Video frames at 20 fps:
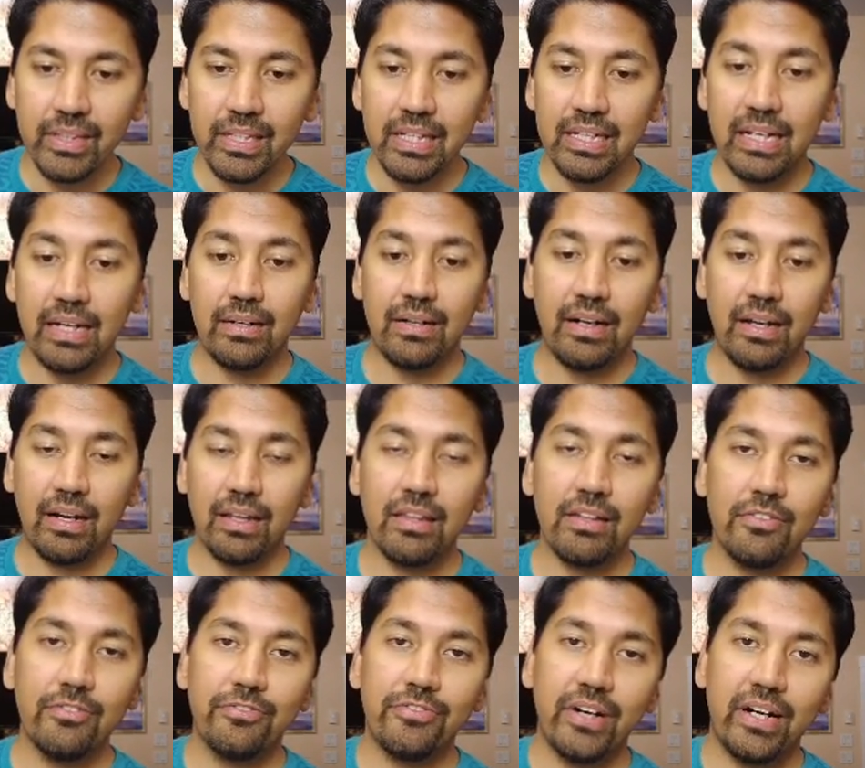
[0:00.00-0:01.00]
Now,
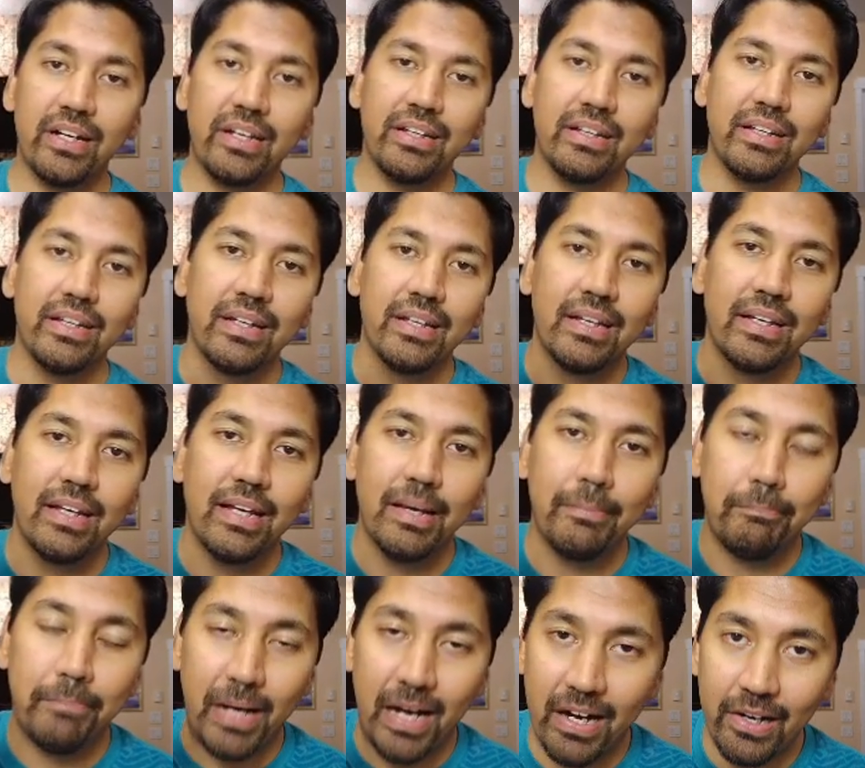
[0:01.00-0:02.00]
another very
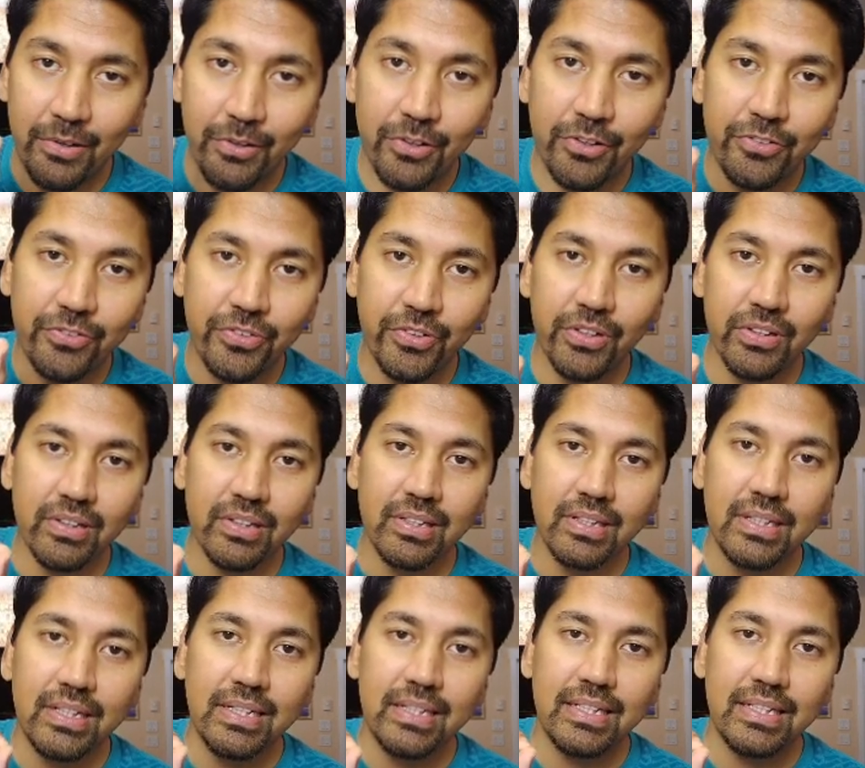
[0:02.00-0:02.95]
powerful